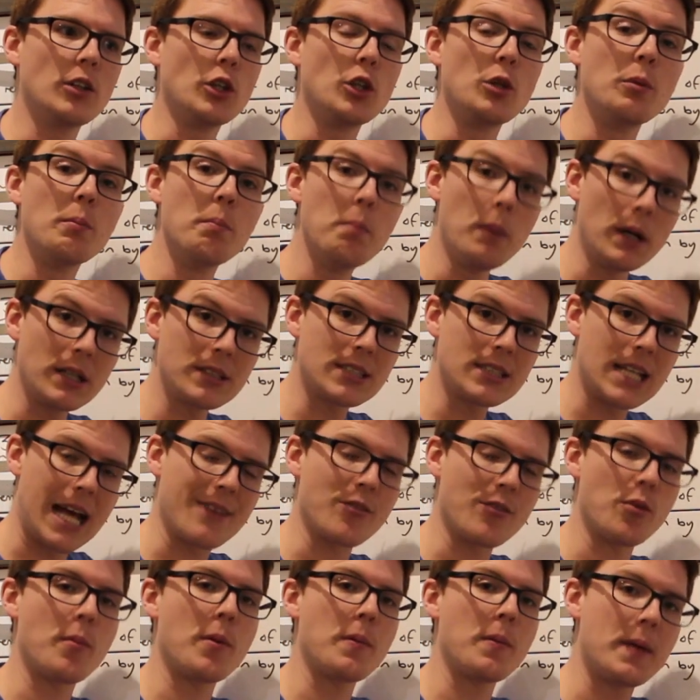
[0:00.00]
you must
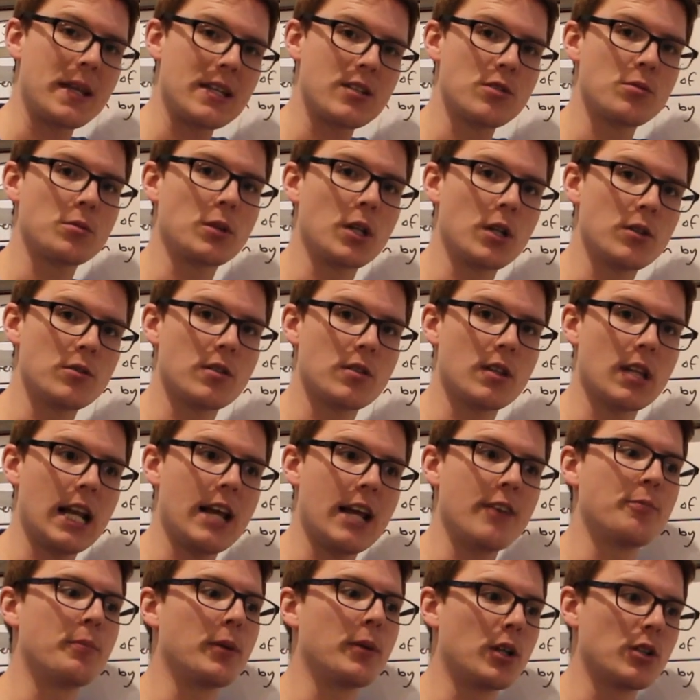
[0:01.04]
have a momentum going to the
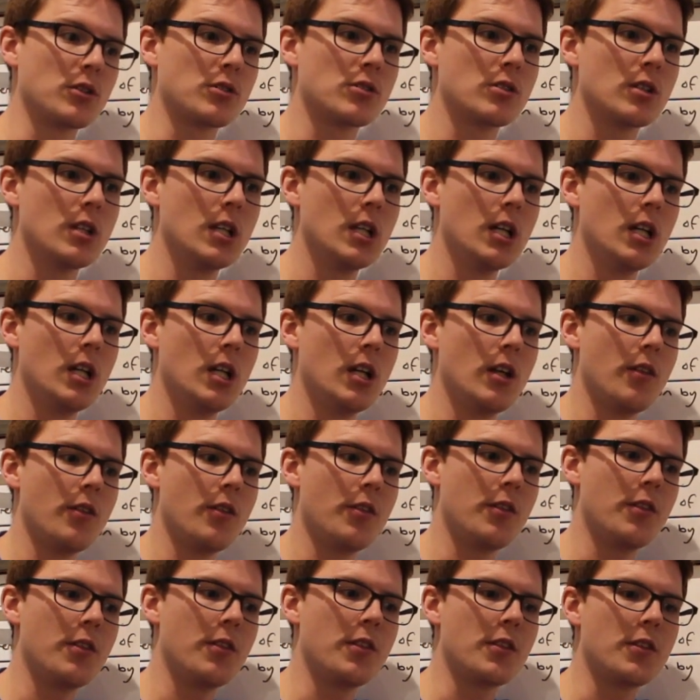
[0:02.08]
left, because
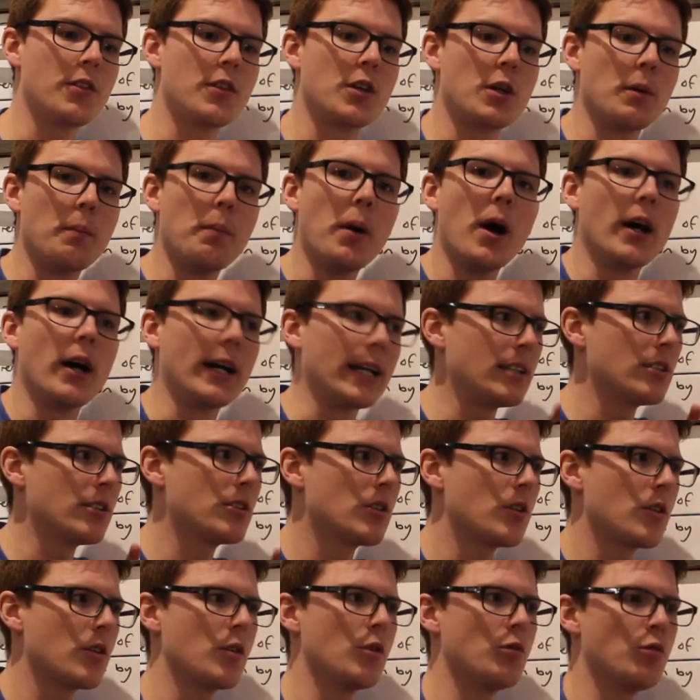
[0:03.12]
combined,
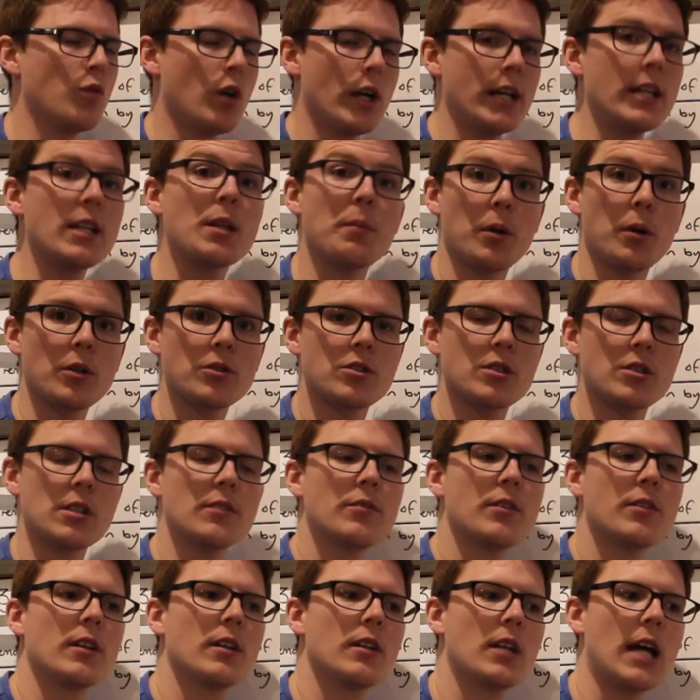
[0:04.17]
the right, the
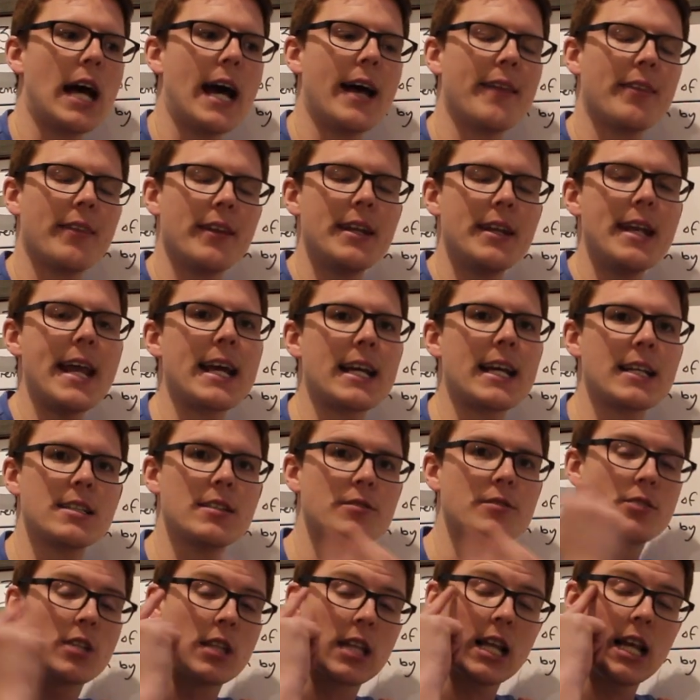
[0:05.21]
positive, and the
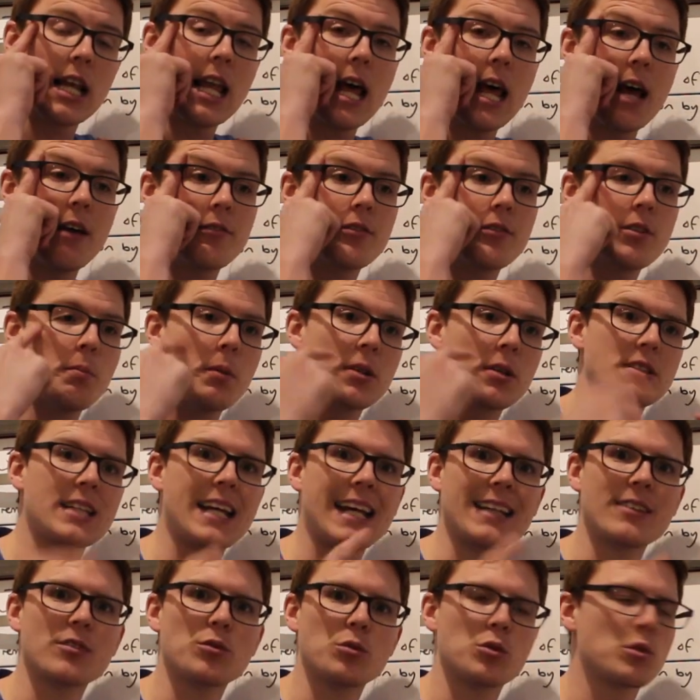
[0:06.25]
negative to the left must
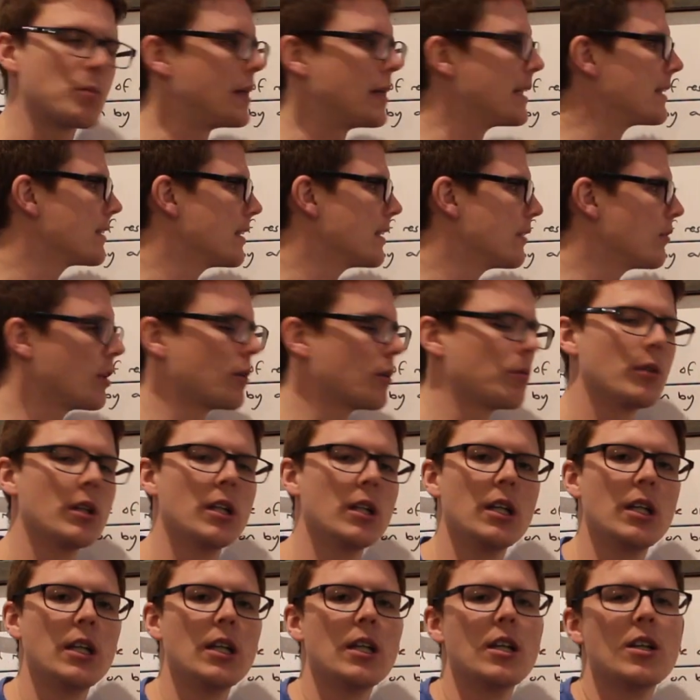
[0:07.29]
cancel to make 0.
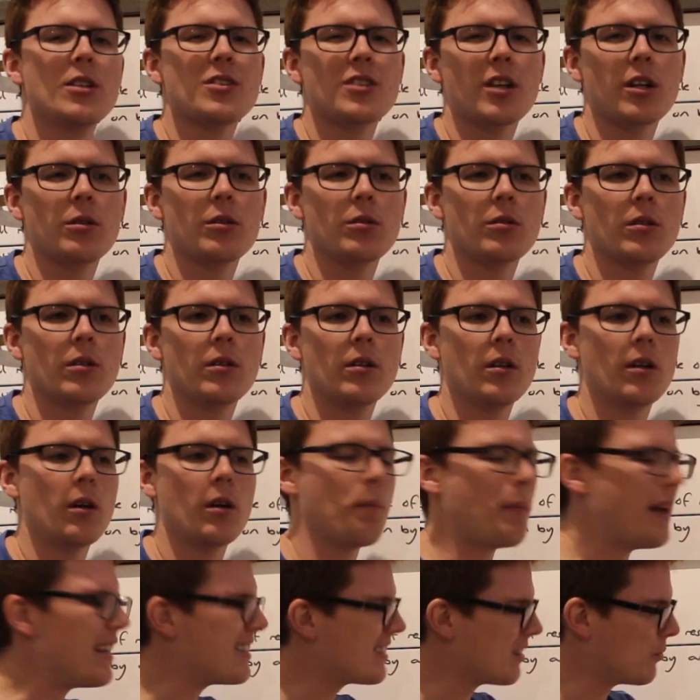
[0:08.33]
So
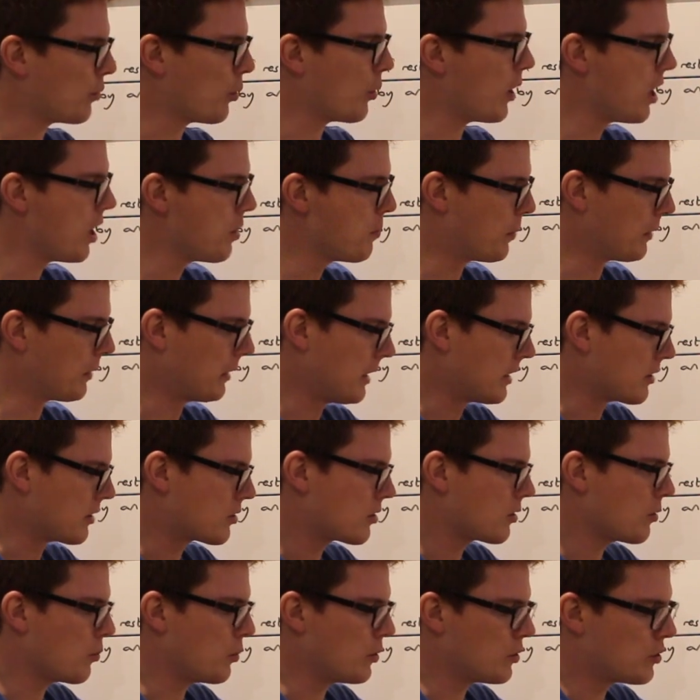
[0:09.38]
basically what we're hoping
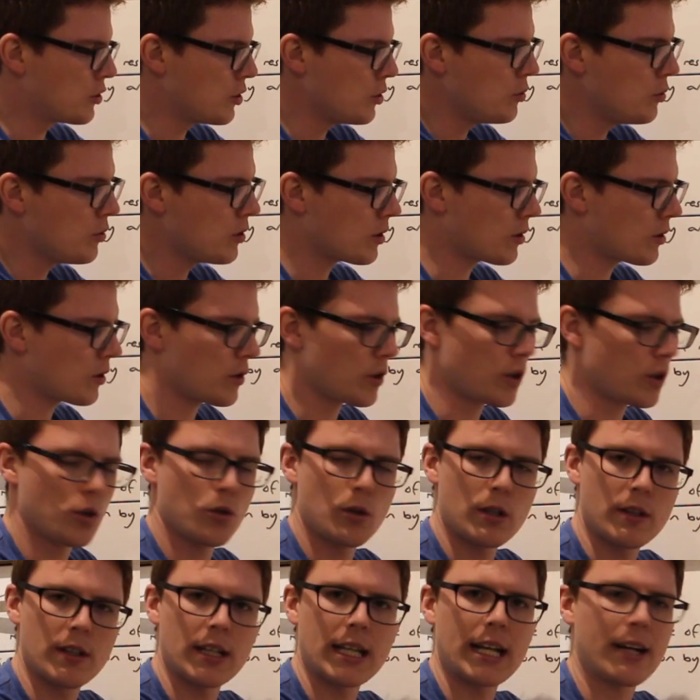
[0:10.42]
is we'll do
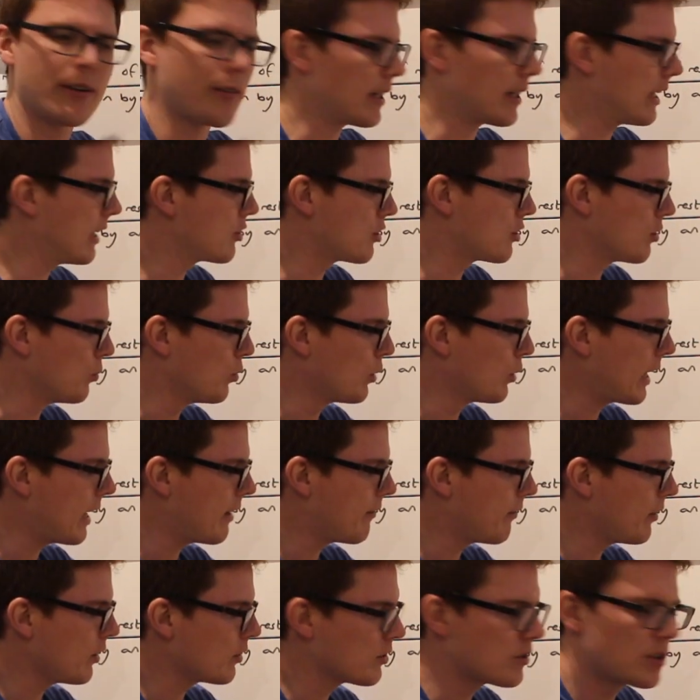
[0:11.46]
the calculation, we'll get a
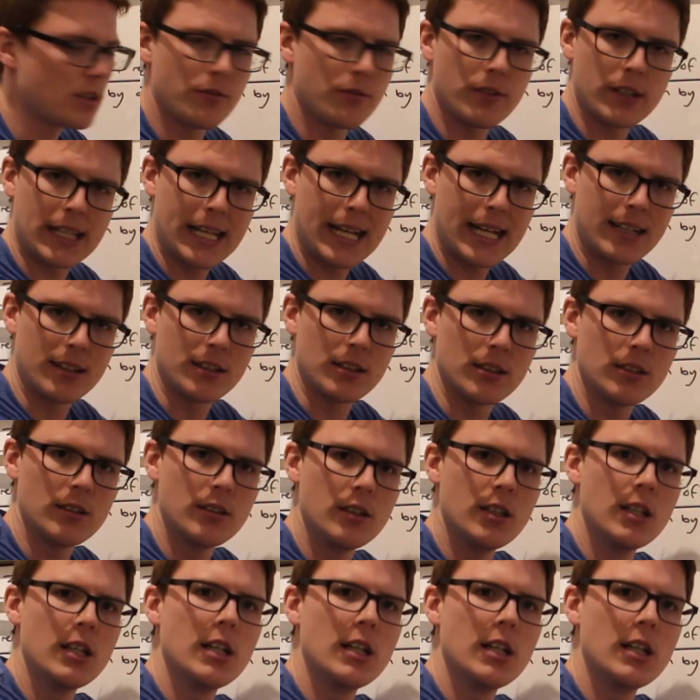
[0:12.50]
velocity for the cannon,